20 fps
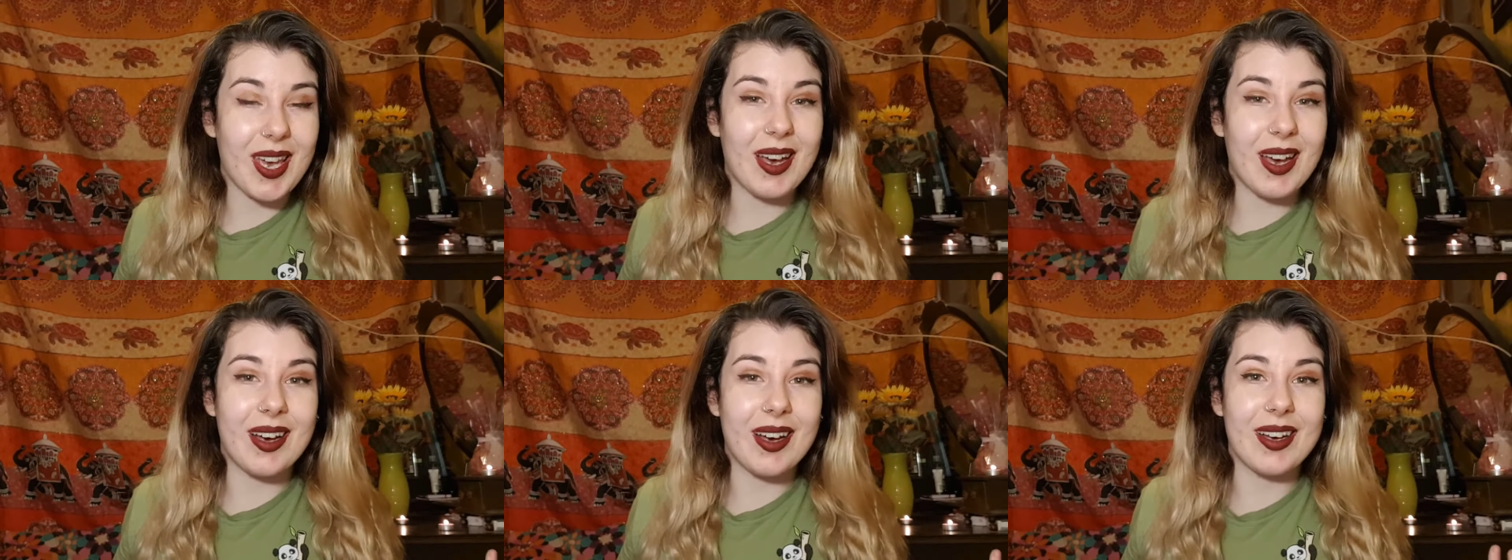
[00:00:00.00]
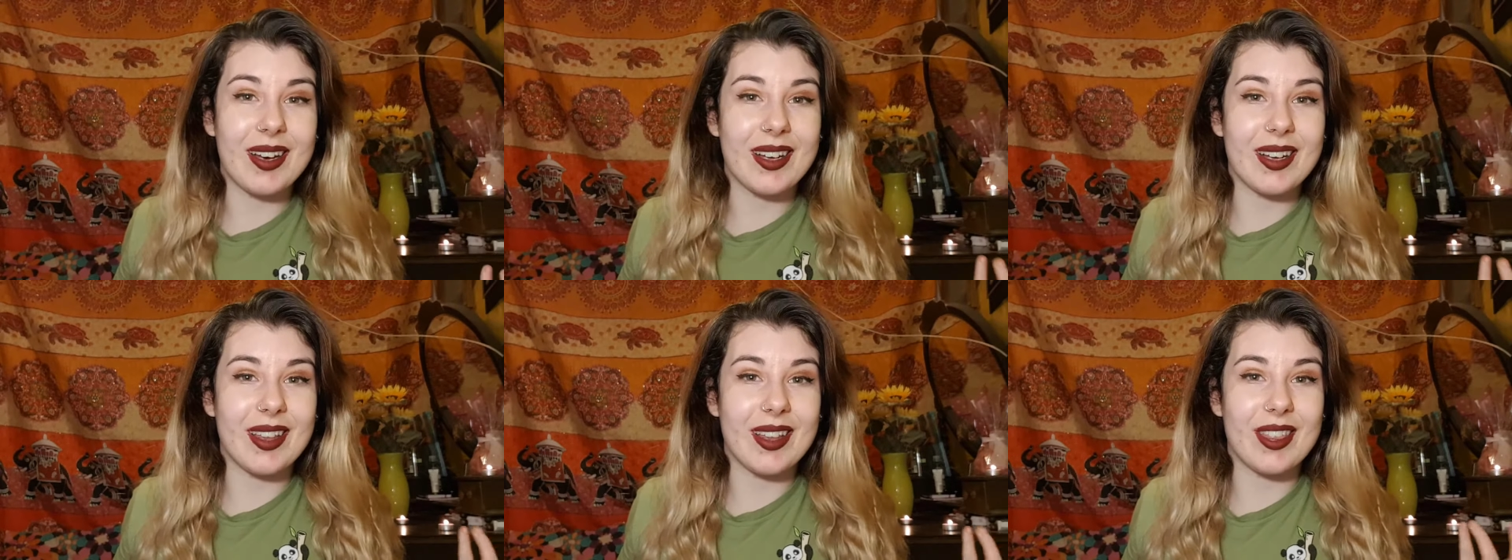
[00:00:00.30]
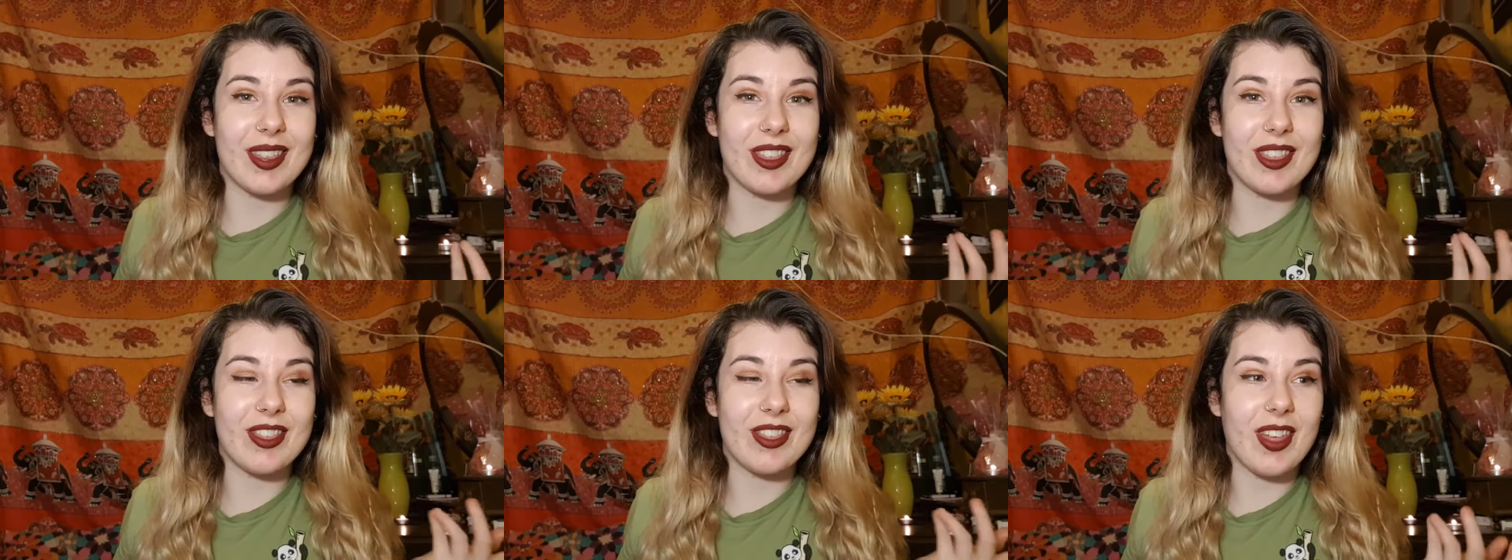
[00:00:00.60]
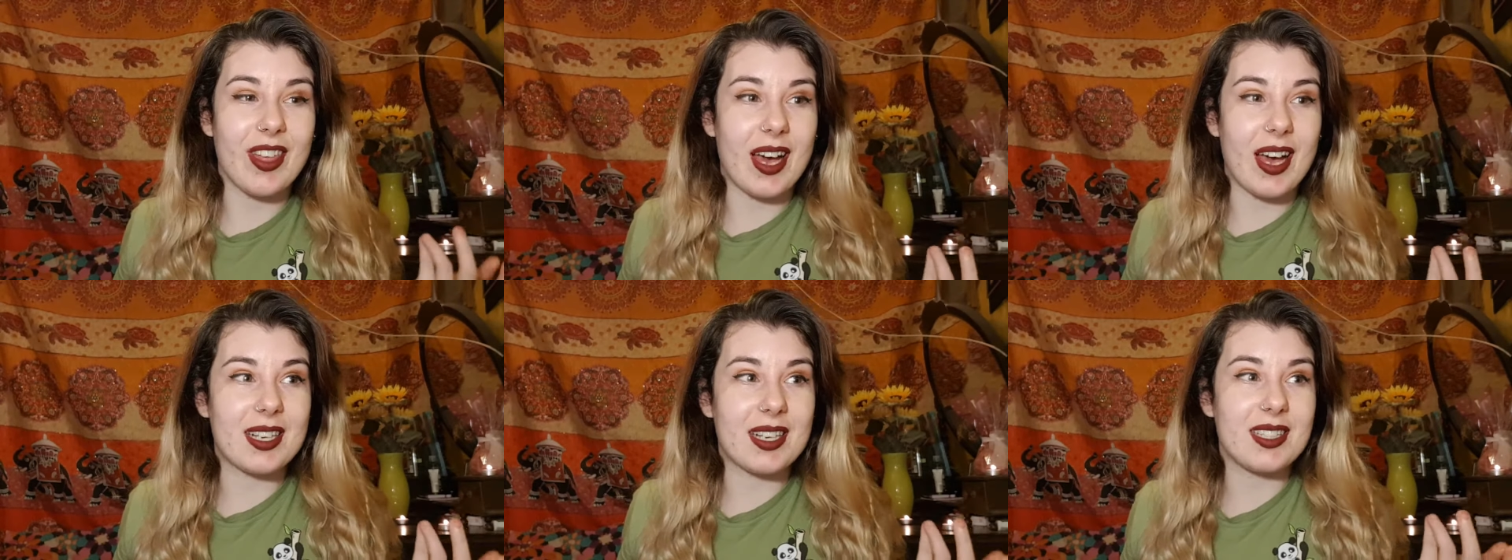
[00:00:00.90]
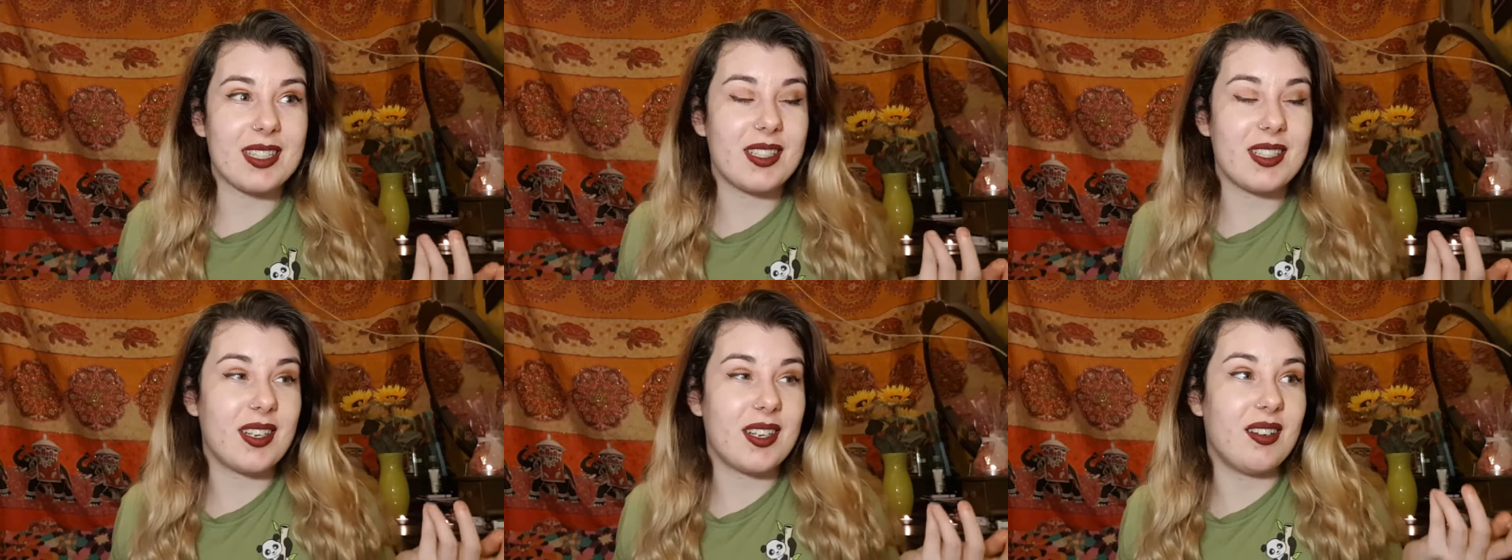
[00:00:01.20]

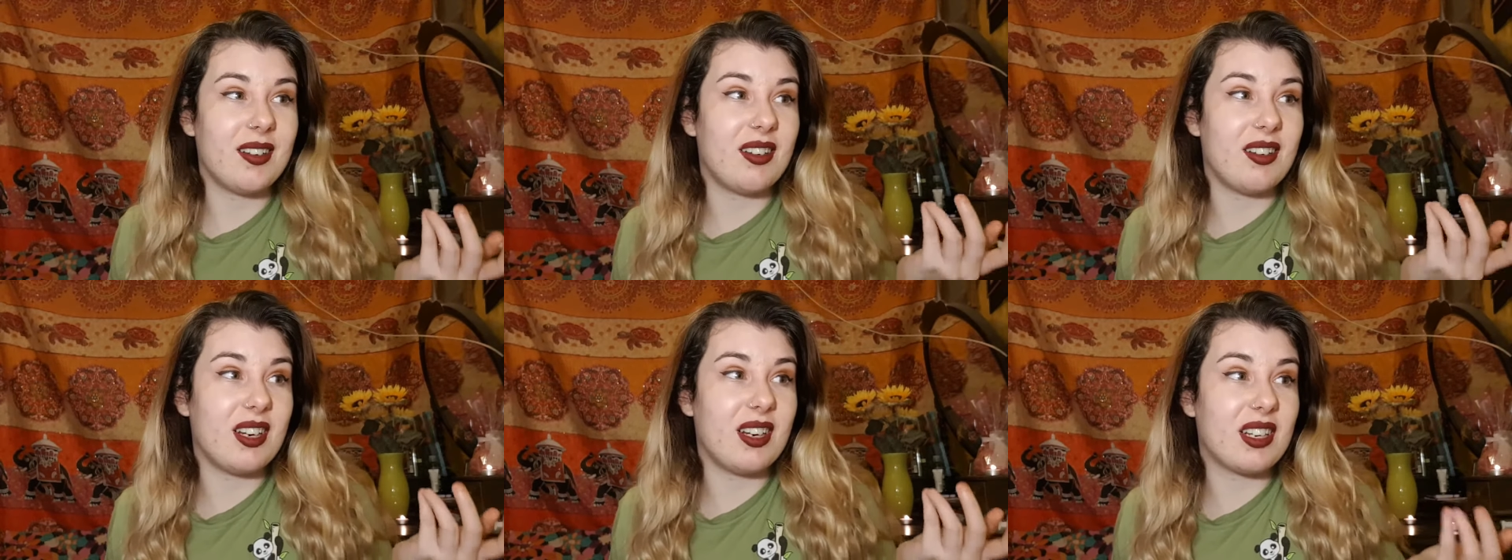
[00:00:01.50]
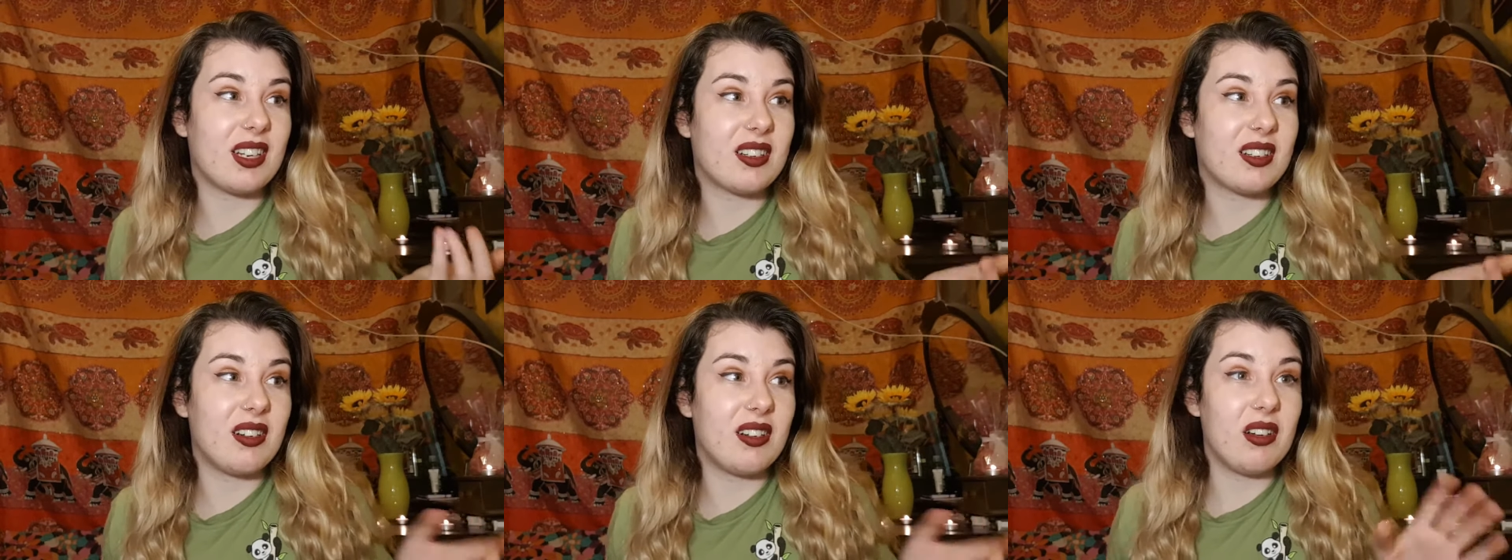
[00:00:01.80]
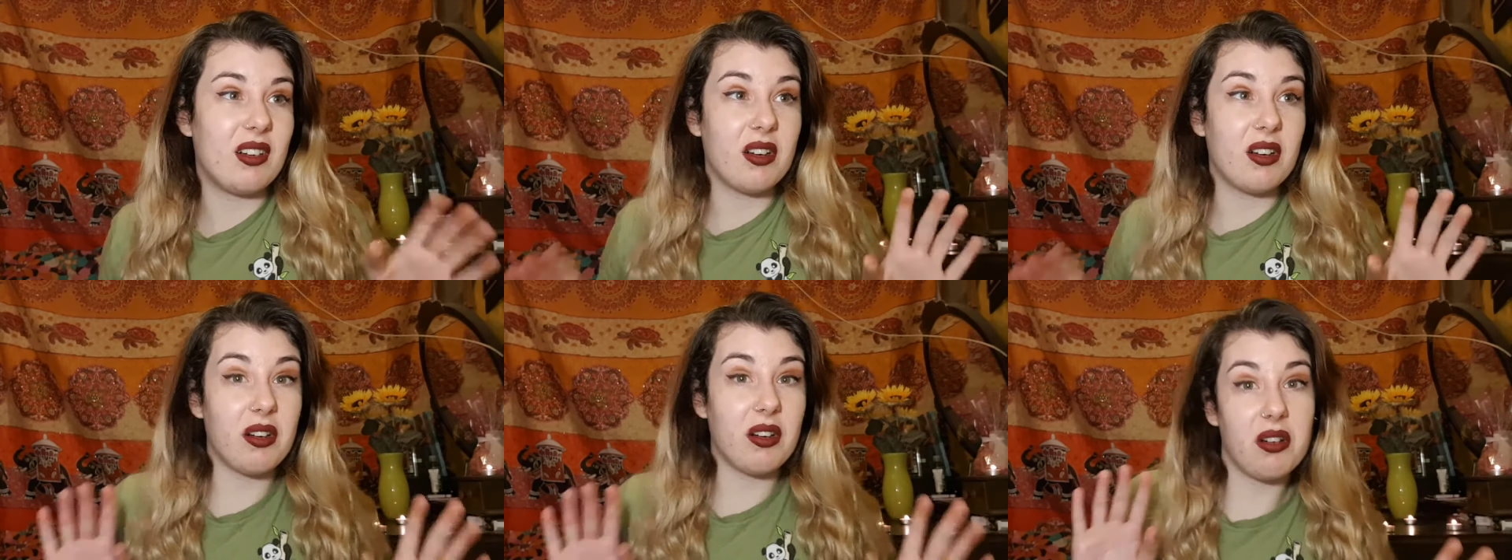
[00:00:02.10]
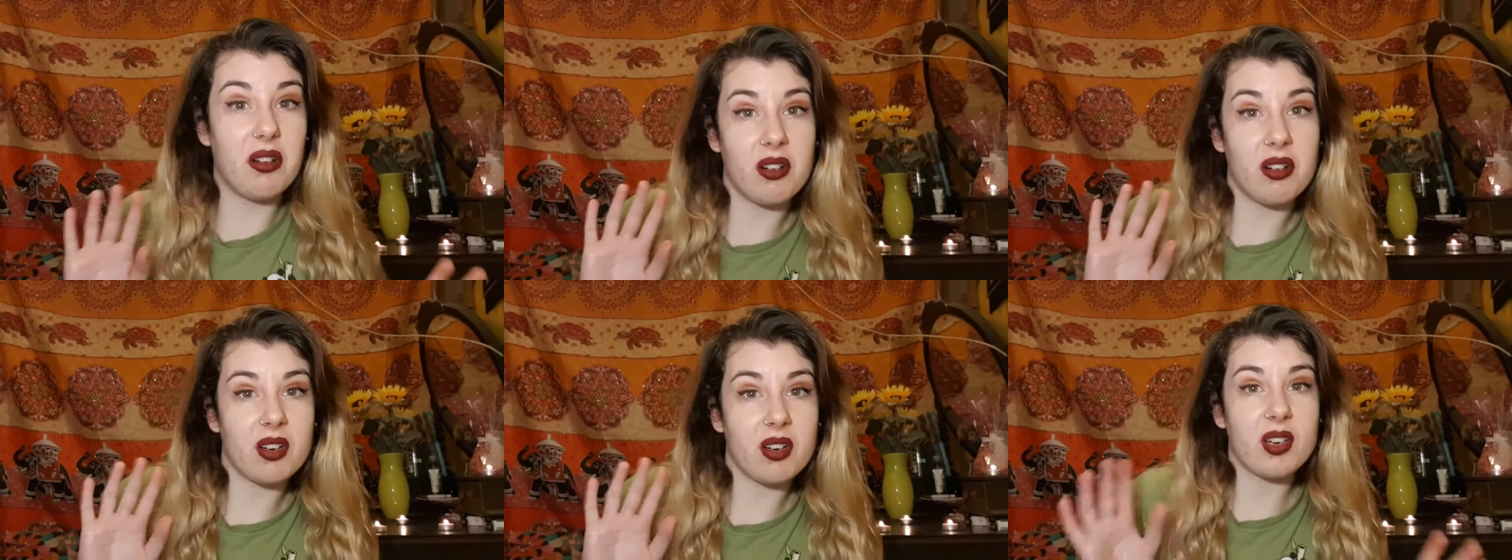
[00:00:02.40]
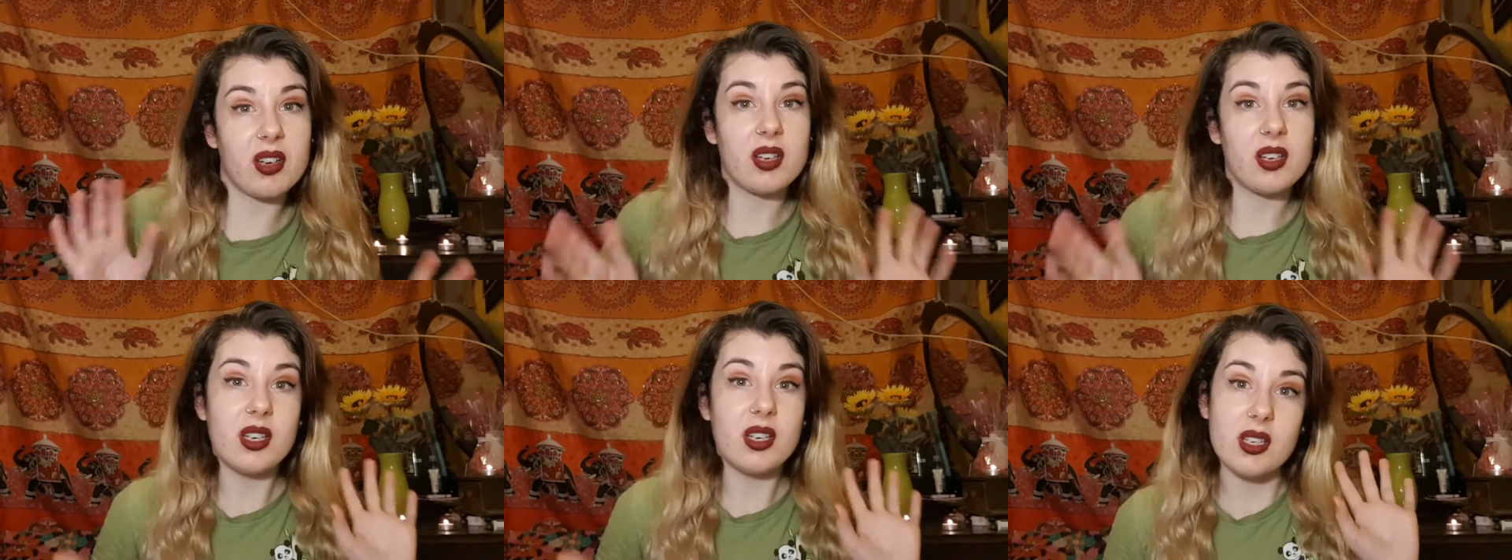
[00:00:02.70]
that little look.